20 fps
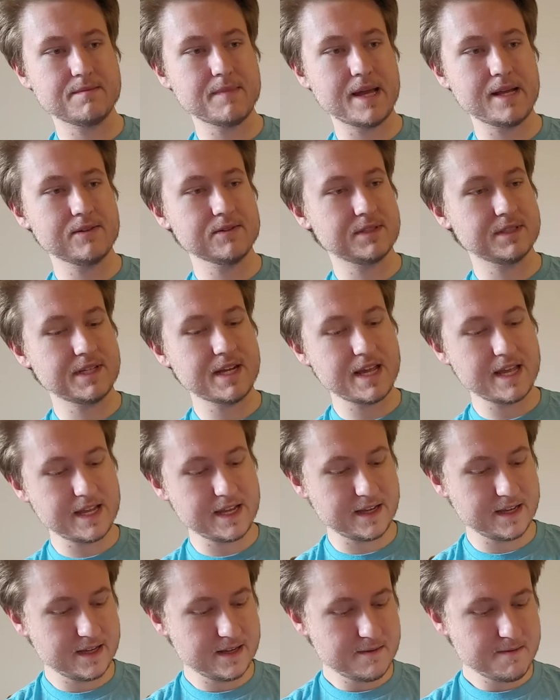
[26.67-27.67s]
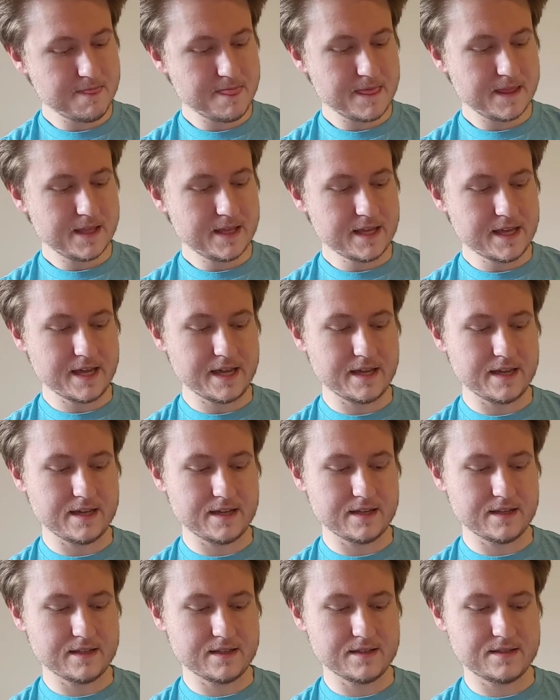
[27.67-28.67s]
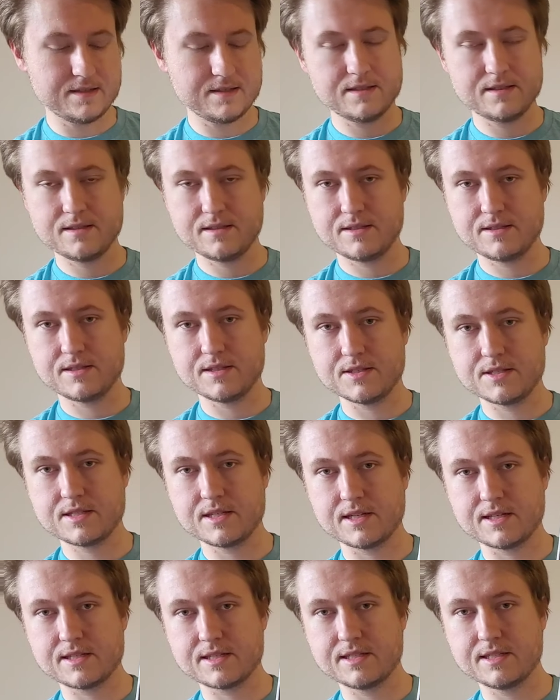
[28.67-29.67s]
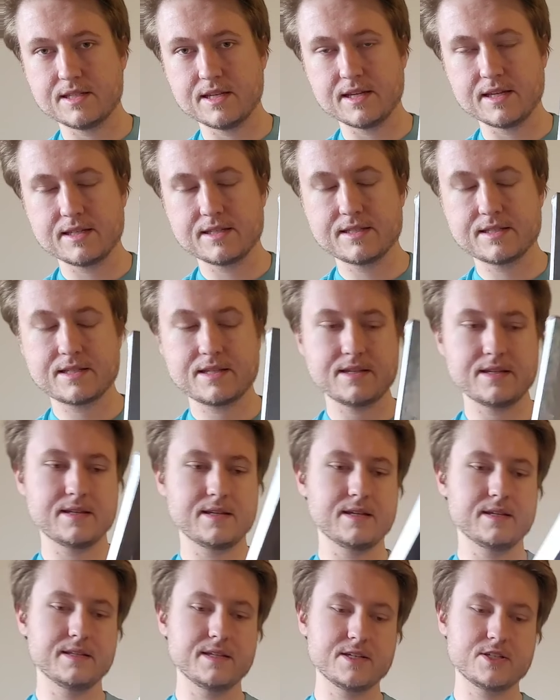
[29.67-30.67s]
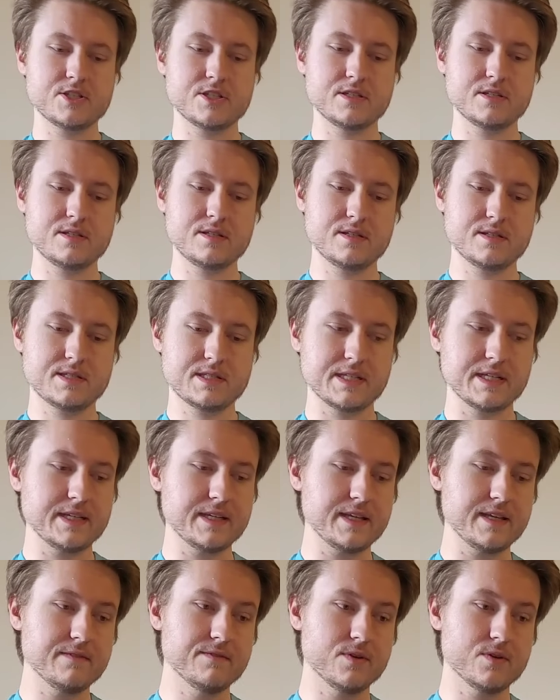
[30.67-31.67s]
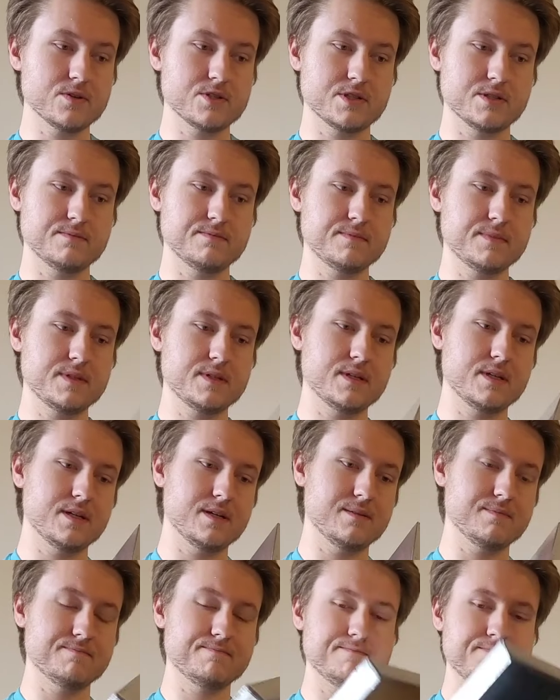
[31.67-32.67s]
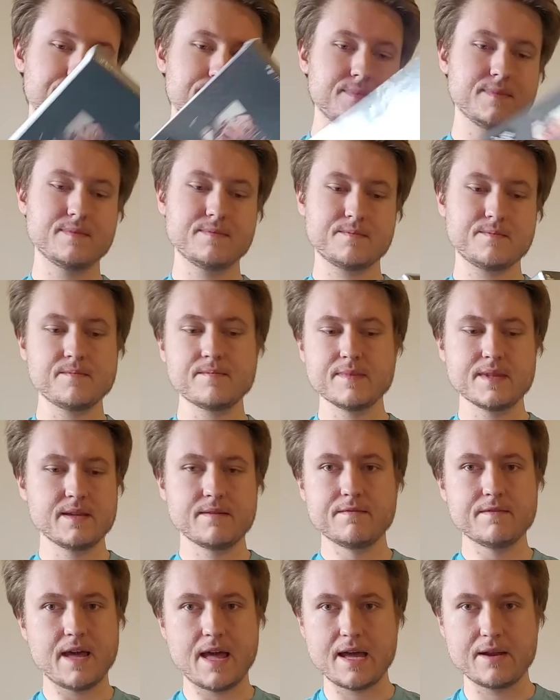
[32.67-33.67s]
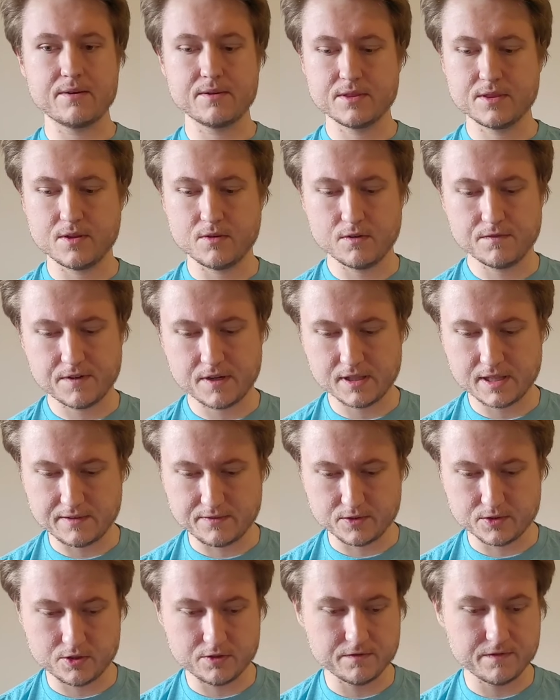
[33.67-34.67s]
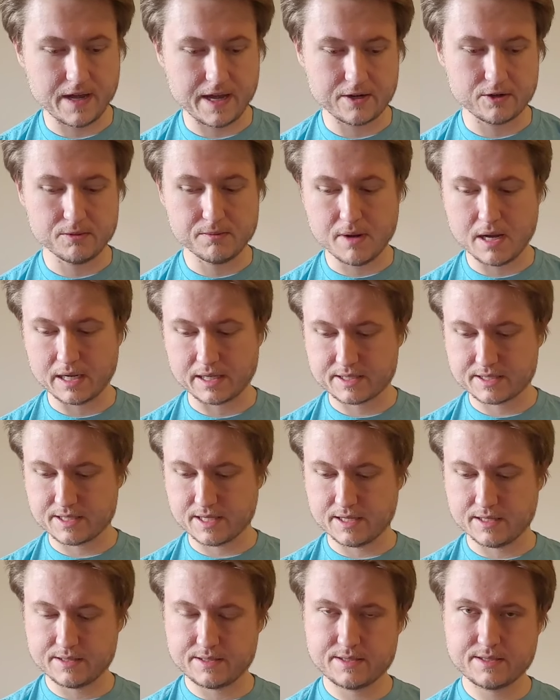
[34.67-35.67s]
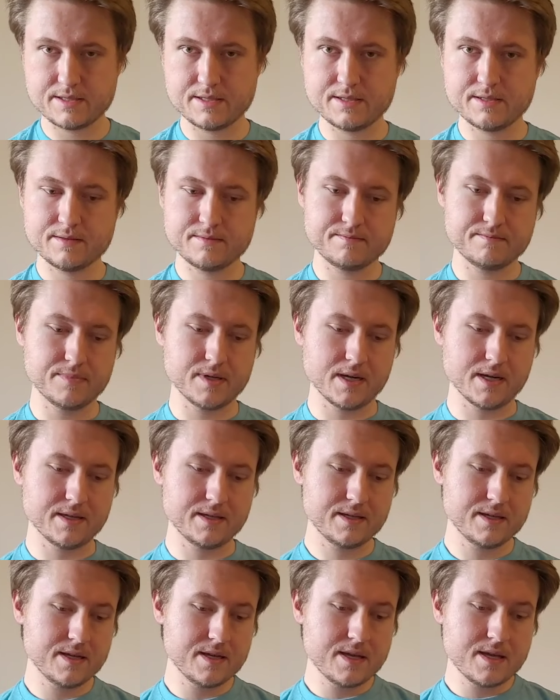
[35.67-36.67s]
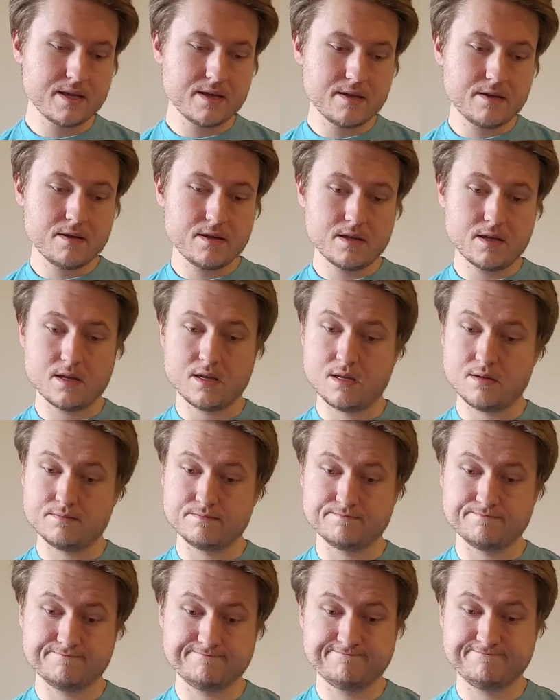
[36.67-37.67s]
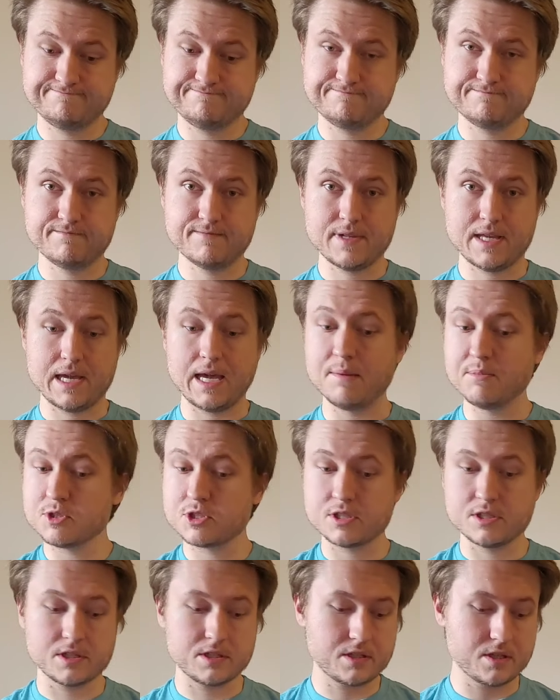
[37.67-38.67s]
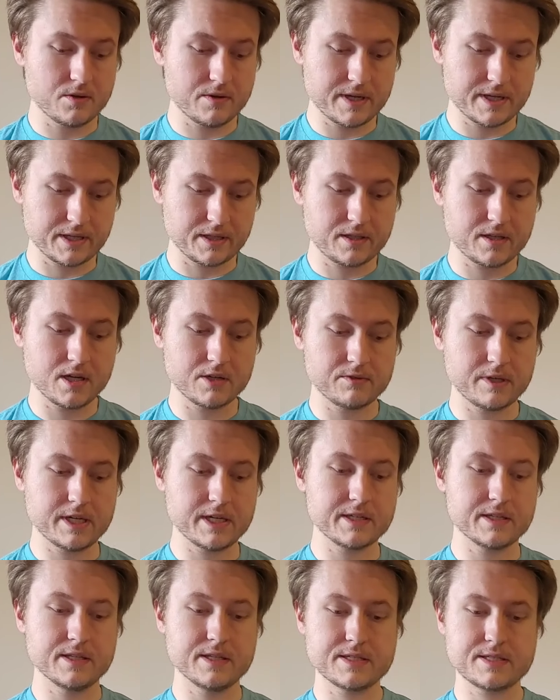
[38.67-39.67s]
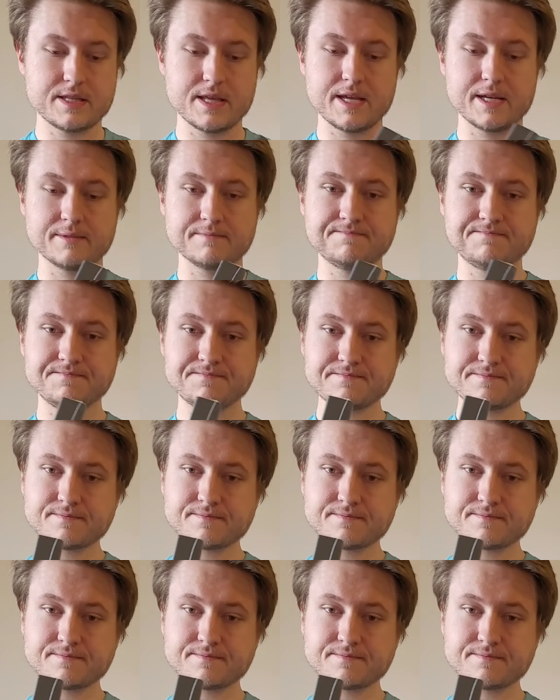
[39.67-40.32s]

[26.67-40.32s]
the mail today, and it's the 6 disc edition CD version. I don't know if I'll ever do vinyl box sets, but I'm just going to go ahead and cut right into this thing.